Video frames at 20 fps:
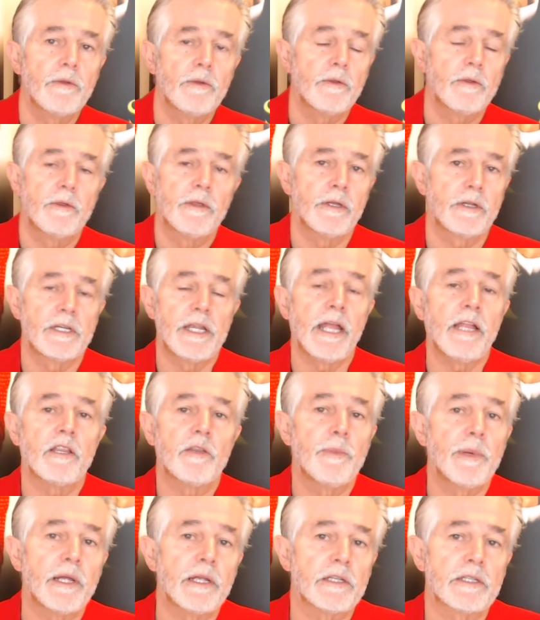the 10th
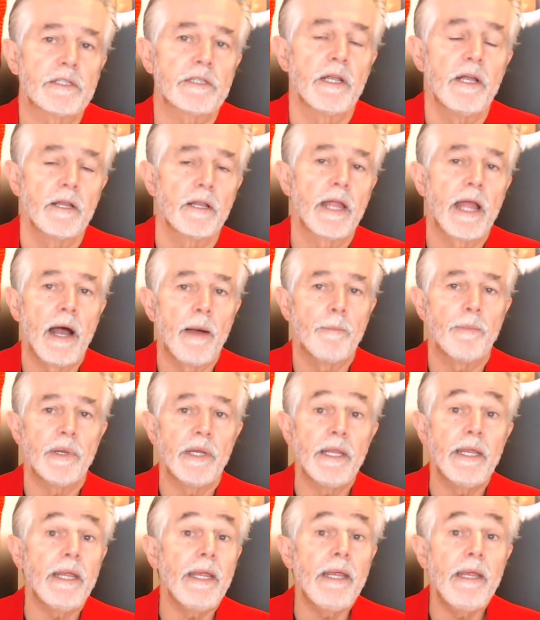biggest
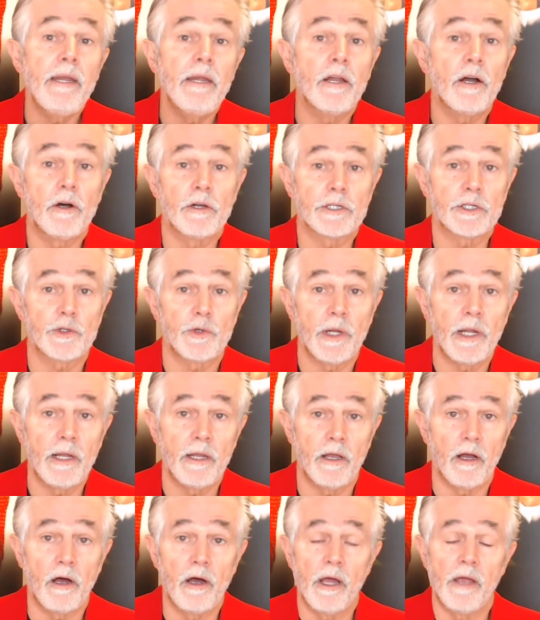company in
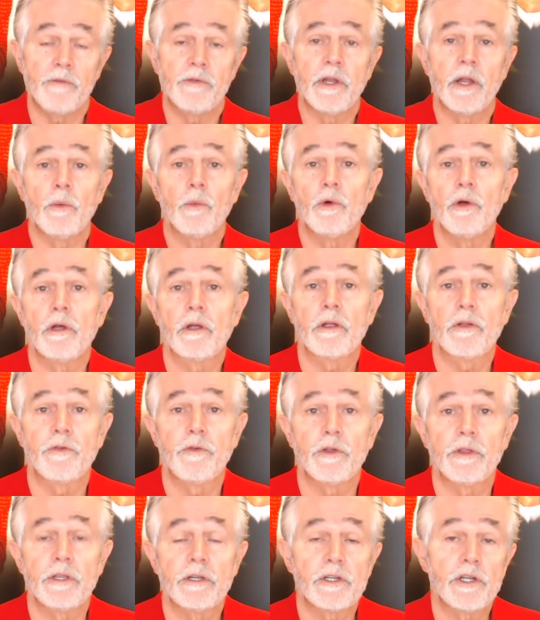Australia. I have done work for
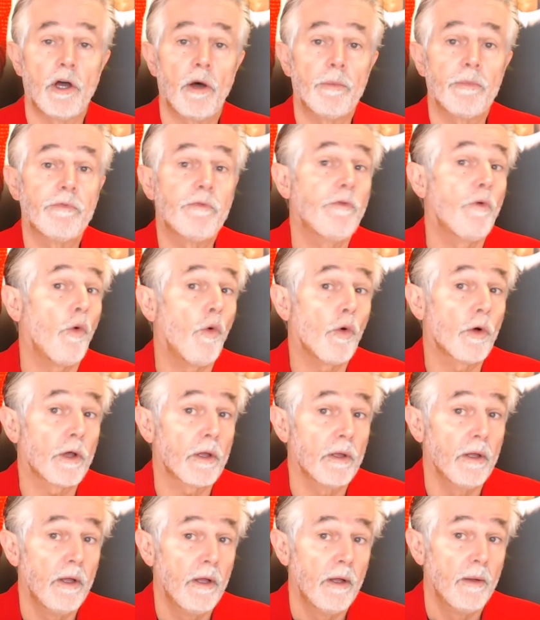the top four
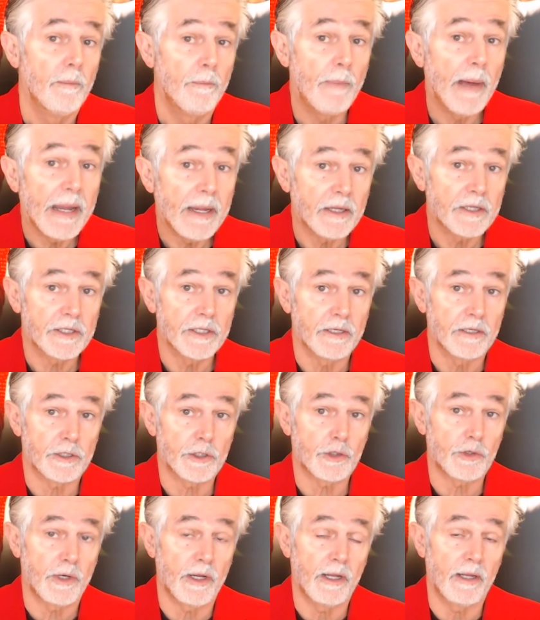banks in
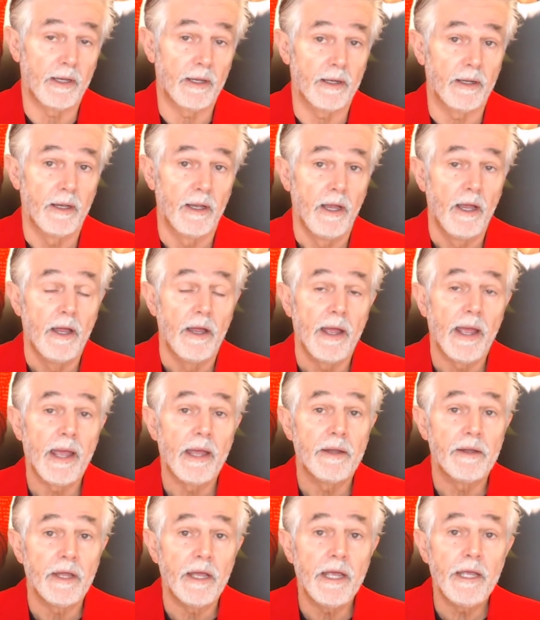Australia,
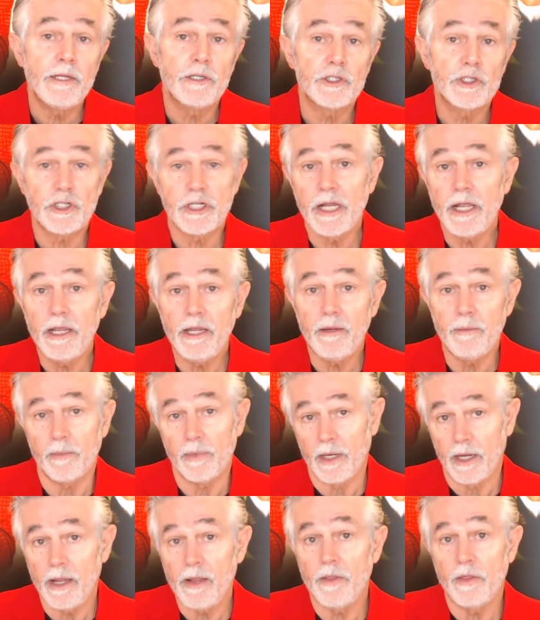and each team
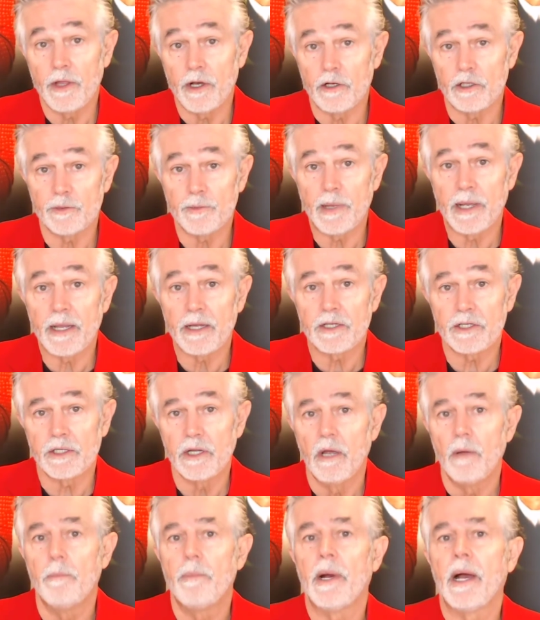in those banks
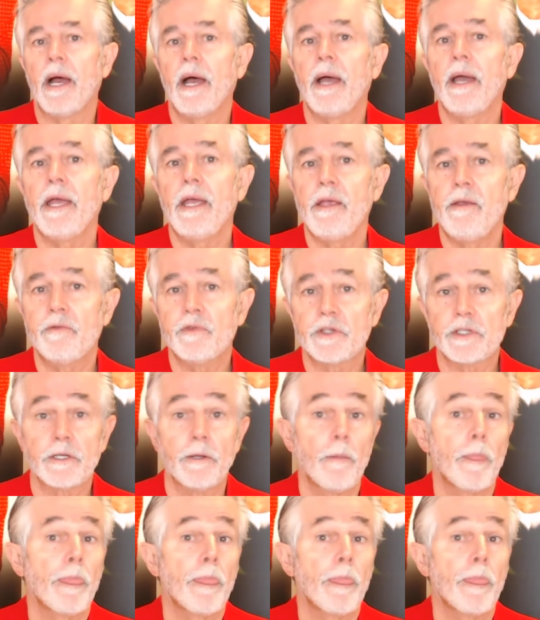behaves